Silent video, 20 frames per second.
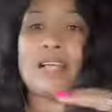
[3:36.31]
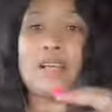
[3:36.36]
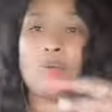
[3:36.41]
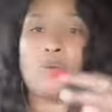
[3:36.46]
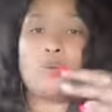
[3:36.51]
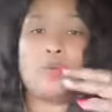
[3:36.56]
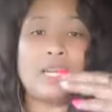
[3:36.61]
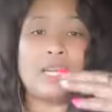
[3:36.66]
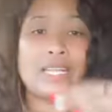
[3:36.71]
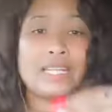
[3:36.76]

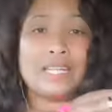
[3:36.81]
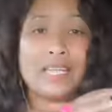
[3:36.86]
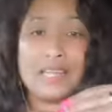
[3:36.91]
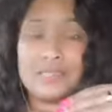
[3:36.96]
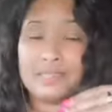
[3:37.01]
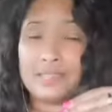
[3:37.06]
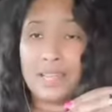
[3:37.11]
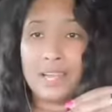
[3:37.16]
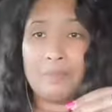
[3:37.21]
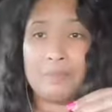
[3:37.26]
really
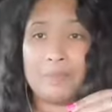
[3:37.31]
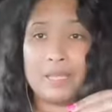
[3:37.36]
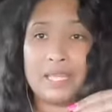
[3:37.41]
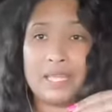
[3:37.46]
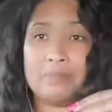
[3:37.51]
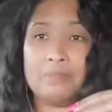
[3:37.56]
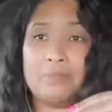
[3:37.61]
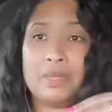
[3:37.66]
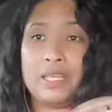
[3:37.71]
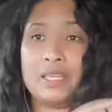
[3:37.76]
nice
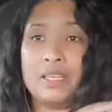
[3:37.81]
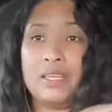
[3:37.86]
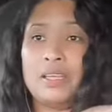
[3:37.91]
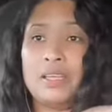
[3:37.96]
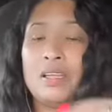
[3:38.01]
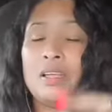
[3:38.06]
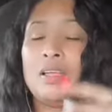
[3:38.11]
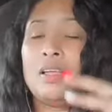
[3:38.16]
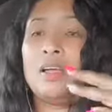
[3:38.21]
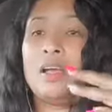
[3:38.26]
Airbnb
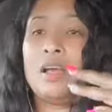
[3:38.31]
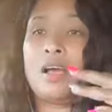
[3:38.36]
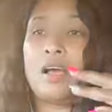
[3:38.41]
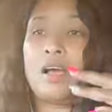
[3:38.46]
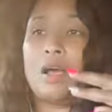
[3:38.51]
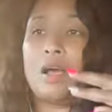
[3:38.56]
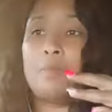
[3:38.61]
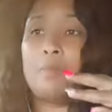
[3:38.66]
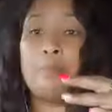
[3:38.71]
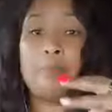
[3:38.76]

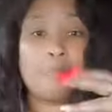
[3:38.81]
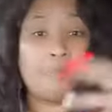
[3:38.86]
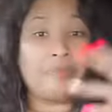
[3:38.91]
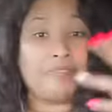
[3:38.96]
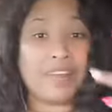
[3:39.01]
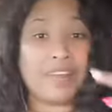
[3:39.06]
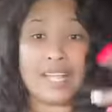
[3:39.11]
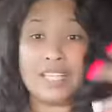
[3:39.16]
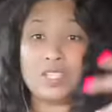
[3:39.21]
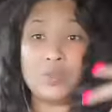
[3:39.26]

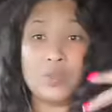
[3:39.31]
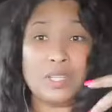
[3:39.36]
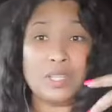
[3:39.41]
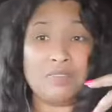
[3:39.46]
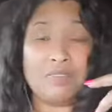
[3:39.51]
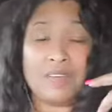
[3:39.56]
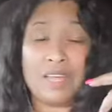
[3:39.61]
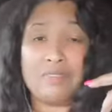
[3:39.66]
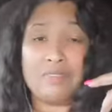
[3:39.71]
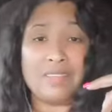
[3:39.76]
for like
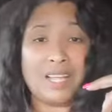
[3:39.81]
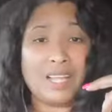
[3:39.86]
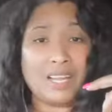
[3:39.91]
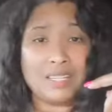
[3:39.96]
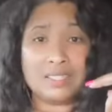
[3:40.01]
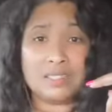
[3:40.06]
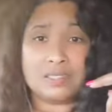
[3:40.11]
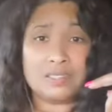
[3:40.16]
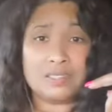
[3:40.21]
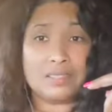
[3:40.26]

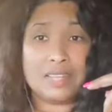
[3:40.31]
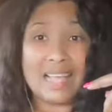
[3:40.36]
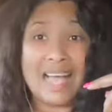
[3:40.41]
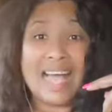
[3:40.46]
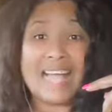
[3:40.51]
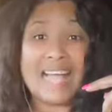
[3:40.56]
$25 a